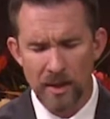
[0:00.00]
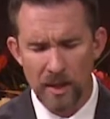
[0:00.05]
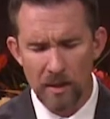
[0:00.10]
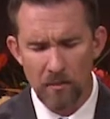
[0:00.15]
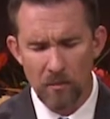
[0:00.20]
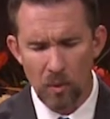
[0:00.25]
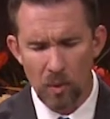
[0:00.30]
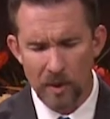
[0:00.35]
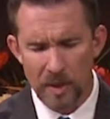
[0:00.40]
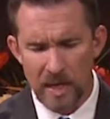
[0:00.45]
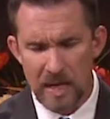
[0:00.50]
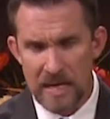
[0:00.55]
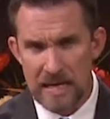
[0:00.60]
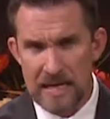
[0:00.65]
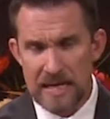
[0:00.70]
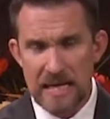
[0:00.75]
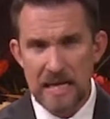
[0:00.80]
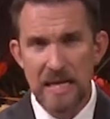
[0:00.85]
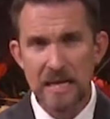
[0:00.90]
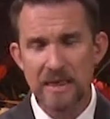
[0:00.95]
and that more than
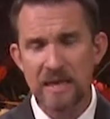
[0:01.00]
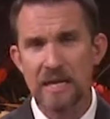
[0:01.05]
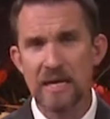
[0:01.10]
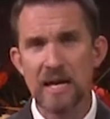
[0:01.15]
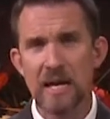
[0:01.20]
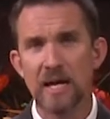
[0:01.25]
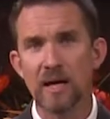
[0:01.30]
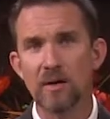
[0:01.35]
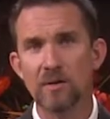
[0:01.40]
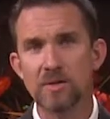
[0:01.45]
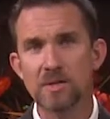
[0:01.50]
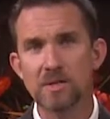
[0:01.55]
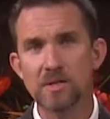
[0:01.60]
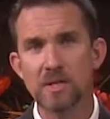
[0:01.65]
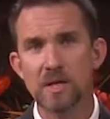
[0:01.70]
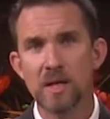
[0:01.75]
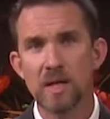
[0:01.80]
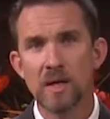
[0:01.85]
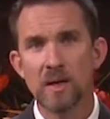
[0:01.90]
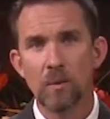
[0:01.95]
anything
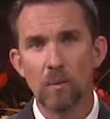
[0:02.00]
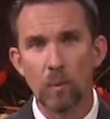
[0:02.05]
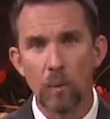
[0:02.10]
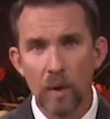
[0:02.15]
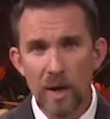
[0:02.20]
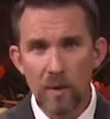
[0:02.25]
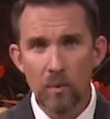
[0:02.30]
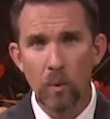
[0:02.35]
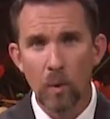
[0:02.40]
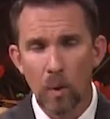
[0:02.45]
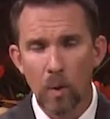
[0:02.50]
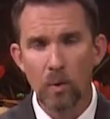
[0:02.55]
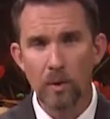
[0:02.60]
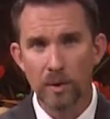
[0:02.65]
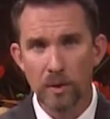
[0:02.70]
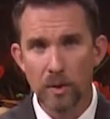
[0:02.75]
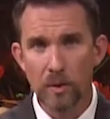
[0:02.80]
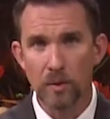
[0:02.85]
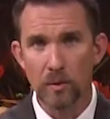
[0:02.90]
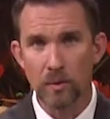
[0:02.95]
else, we want
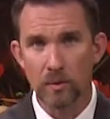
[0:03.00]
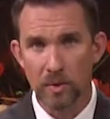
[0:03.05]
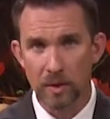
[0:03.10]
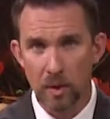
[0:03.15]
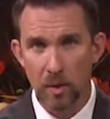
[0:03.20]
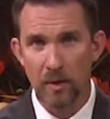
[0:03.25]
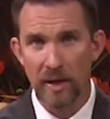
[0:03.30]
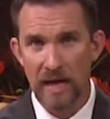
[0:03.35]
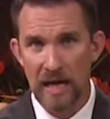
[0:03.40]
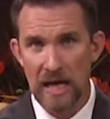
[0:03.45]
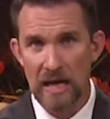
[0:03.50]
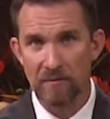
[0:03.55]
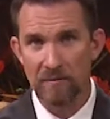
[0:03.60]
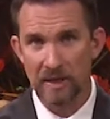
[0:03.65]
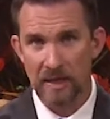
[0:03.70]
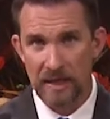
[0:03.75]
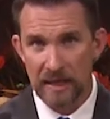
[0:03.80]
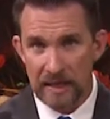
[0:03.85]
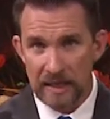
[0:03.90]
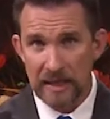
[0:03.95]
you to go to
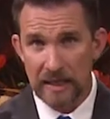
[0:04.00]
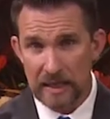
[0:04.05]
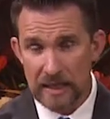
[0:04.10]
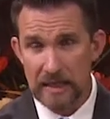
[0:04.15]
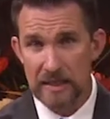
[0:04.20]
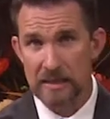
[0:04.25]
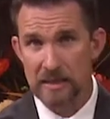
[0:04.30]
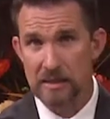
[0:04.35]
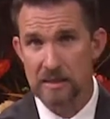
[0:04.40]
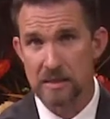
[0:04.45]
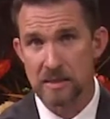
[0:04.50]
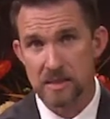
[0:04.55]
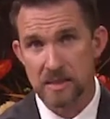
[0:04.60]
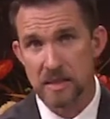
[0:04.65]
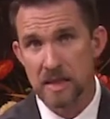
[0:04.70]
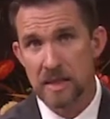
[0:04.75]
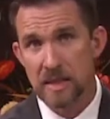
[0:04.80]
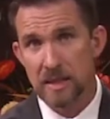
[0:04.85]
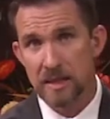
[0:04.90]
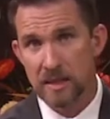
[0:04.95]
heaven. It
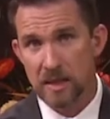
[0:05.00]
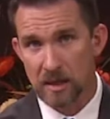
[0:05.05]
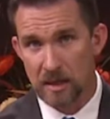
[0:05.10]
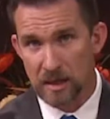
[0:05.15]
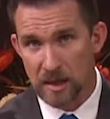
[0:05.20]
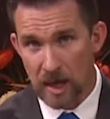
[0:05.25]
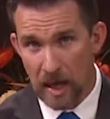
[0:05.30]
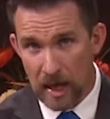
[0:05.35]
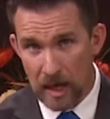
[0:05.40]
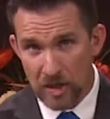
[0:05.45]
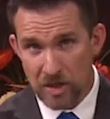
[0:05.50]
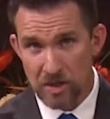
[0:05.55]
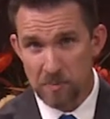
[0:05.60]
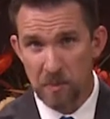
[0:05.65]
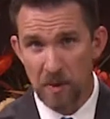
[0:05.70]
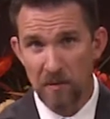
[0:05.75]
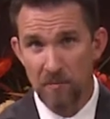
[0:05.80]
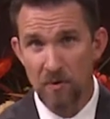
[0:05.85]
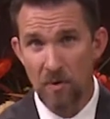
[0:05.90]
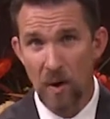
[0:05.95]
is the
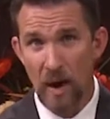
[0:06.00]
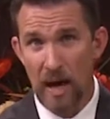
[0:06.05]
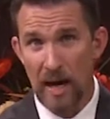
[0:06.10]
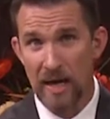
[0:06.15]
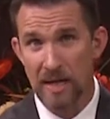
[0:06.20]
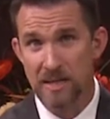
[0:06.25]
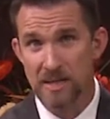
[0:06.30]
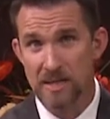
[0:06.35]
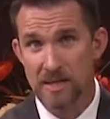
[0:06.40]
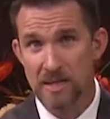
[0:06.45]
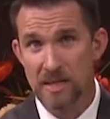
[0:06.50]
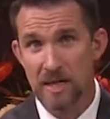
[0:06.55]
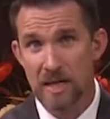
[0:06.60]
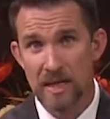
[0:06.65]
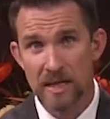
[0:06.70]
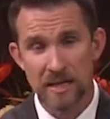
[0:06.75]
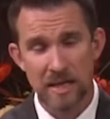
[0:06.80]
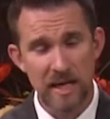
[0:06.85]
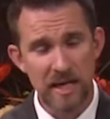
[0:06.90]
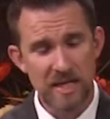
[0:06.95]
gospel of Christ
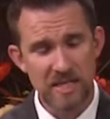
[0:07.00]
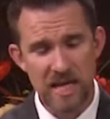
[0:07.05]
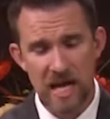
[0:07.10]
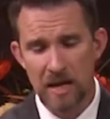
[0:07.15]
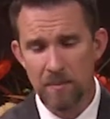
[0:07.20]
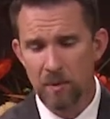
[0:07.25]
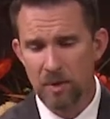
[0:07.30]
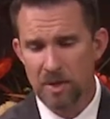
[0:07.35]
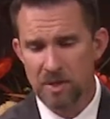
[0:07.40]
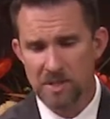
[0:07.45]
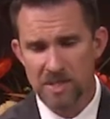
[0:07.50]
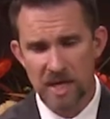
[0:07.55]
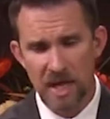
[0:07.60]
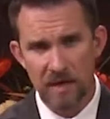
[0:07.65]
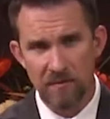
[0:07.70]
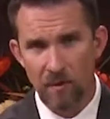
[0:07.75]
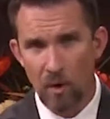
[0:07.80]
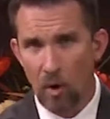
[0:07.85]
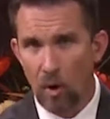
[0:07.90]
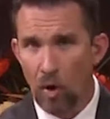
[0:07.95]
that is able to
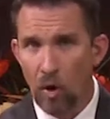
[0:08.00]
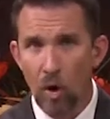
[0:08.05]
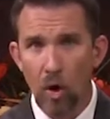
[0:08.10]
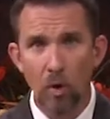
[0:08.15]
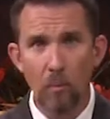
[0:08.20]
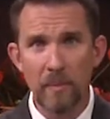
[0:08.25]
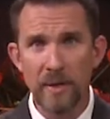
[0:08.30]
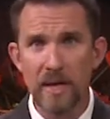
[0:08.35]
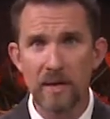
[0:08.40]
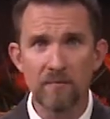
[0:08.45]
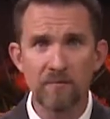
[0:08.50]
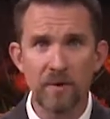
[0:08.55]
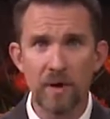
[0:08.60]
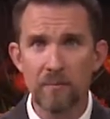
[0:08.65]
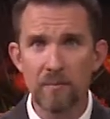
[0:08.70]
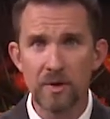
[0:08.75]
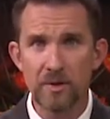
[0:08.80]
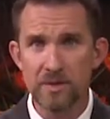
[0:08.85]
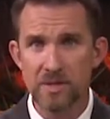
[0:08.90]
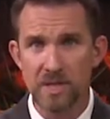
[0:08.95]
save all men
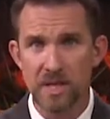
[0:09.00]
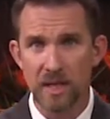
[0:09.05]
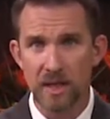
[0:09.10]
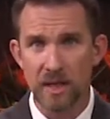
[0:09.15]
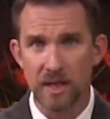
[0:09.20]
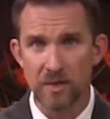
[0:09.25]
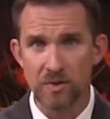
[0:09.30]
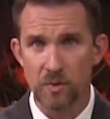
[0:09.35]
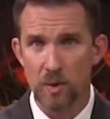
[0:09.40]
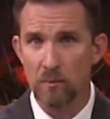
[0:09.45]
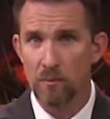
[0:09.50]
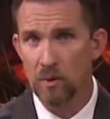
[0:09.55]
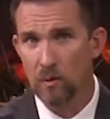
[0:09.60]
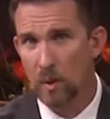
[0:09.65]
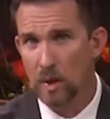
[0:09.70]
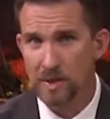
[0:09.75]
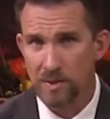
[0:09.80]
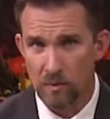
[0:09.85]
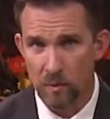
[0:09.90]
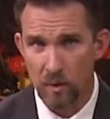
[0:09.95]
from their sins, Romans
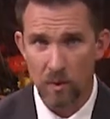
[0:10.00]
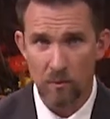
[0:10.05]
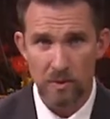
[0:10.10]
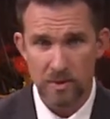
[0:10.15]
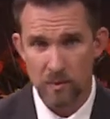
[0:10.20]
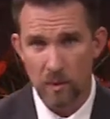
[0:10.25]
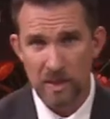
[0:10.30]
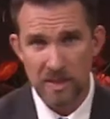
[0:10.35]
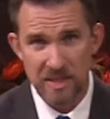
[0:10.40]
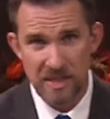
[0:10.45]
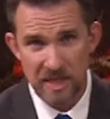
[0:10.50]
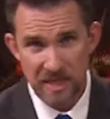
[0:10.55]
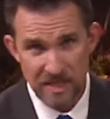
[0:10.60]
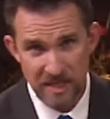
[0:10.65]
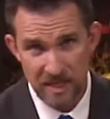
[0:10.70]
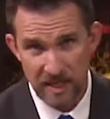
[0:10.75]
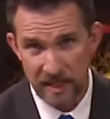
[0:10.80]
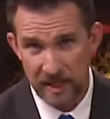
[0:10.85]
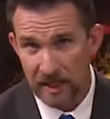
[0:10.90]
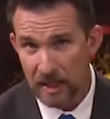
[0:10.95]
1, Romans
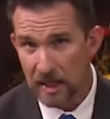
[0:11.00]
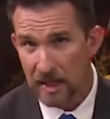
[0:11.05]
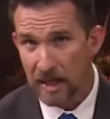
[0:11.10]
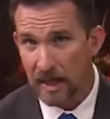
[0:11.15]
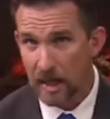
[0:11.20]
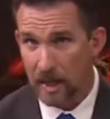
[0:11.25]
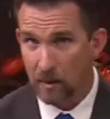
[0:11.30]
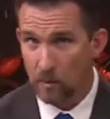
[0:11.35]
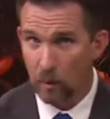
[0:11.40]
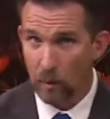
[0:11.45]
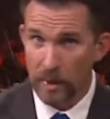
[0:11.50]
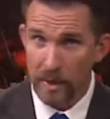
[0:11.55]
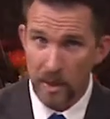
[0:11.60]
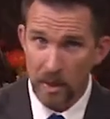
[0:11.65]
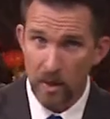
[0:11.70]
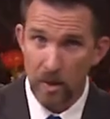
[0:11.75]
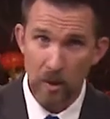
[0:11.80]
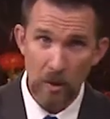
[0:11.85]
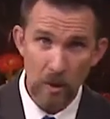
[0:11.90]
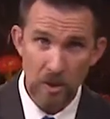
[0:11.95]
1.16, and we
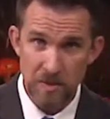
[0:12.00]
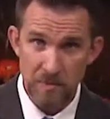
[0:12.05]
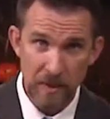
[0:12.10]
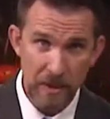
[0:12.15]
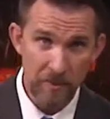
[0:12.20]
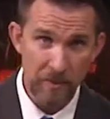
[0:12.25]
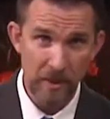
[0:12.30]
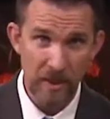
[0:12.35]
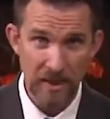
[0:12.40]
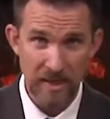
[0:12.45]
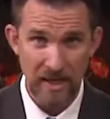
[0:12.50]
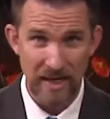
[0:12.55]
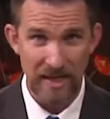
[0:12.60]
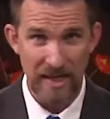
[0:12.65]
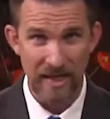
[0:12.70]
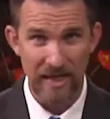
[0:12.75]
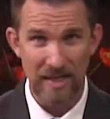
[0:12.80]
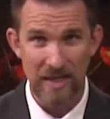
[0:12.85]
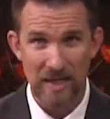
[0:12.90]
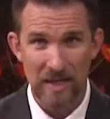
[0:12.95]
encourage people
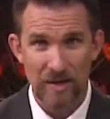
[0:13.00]
today